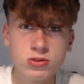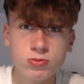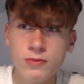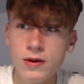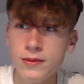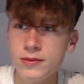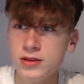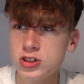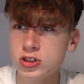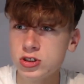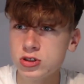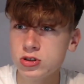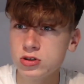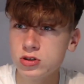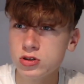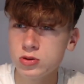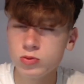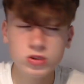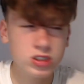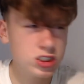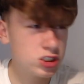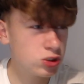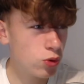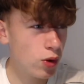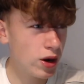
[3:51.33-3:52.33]
maybe
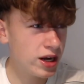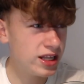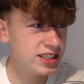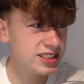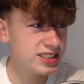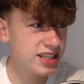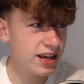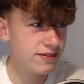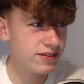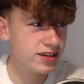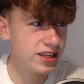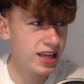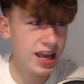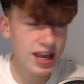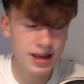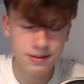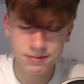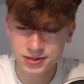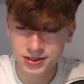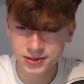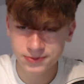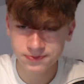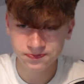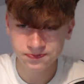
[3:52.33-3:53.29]
was it 27 games,